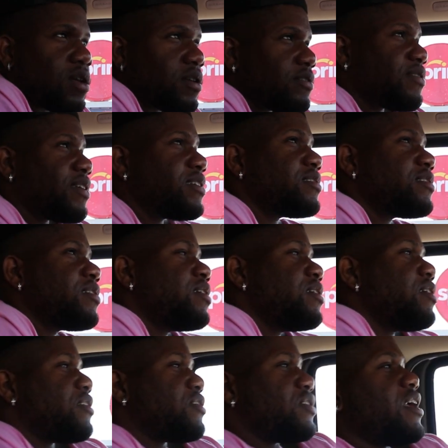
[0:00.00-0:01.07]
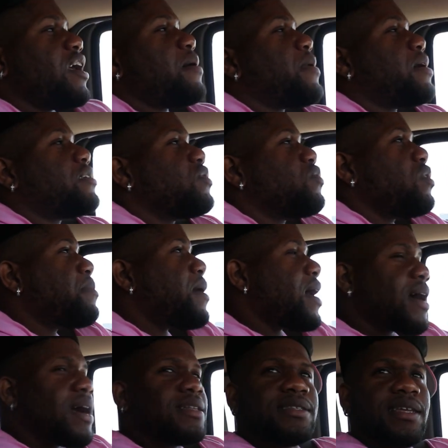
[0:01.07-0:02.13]
call it, right? So yeah man, so we
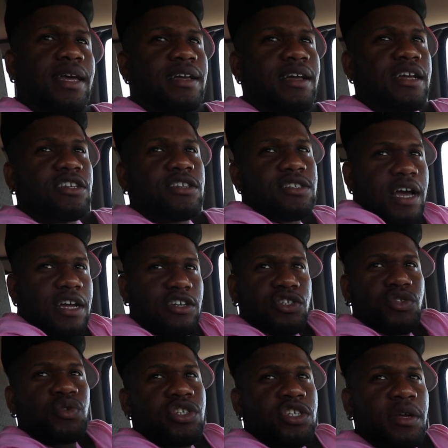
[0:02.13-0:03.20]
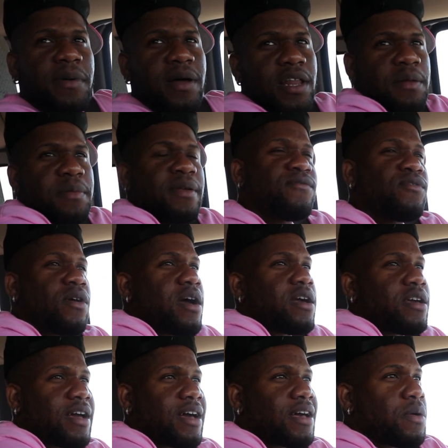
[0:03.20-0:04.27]
back and thing. I just say I just switch it up a little bit for
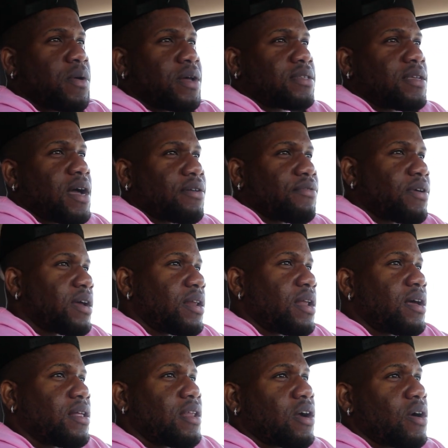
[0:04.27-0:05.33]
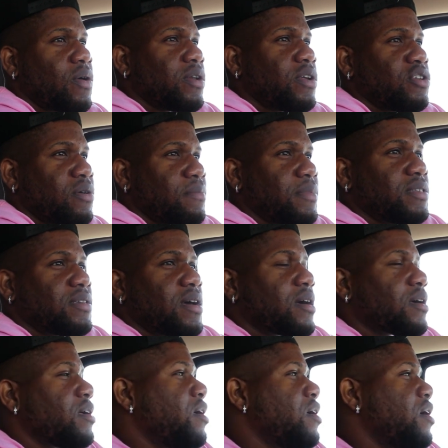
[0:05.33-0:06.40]
I kind of want to talk regular like how the normally
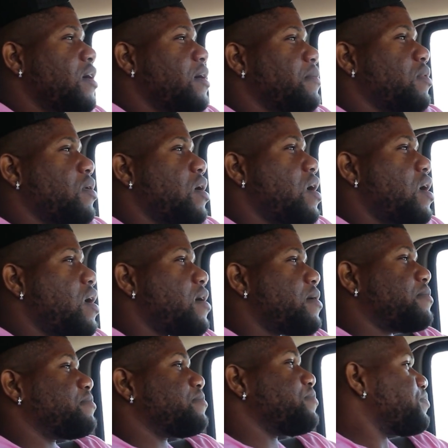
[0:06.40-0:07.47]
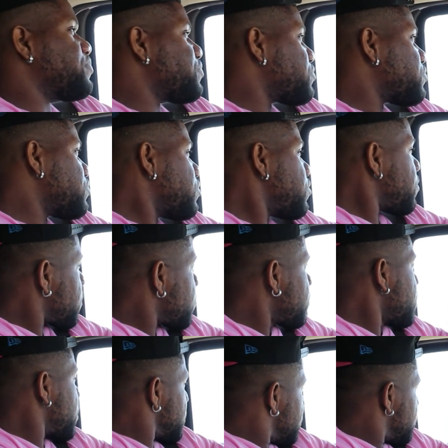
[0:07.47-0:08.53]
talk. But um,
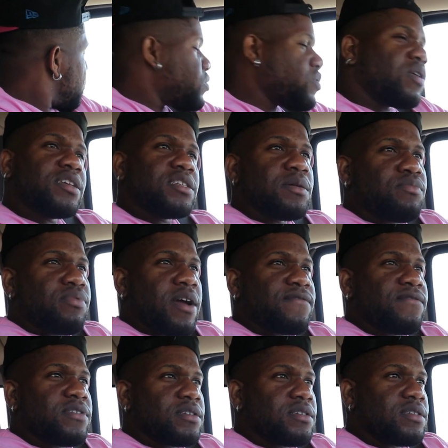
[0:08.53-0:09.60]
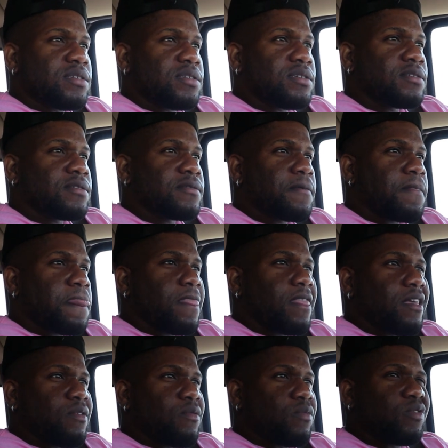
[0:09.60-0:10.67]
we're gonna get some breakfast.
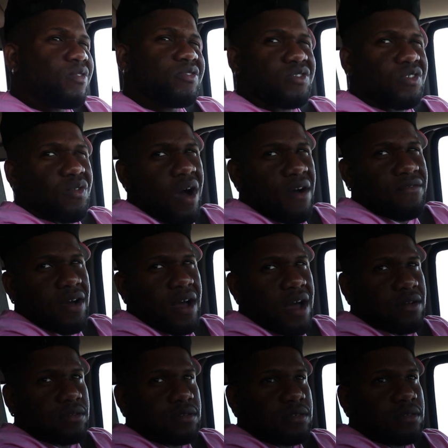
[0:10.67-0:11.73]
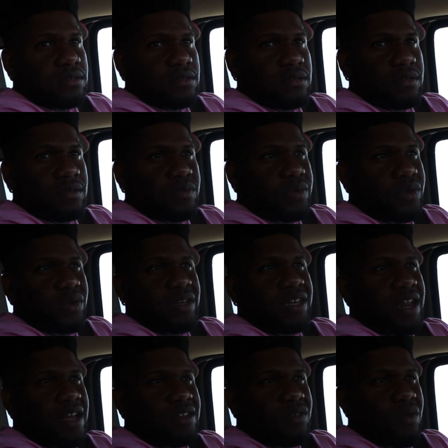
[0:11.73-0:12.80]
We're going to the Waffle House. We're gonna
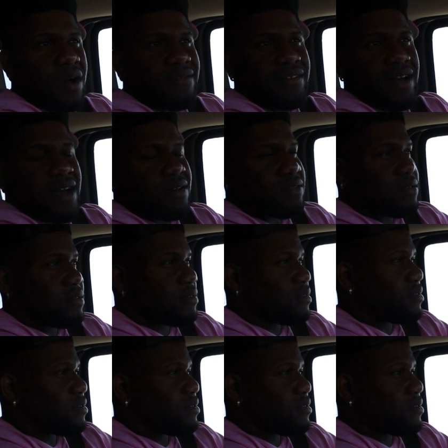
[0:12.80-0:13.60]
eat at the Waffle House.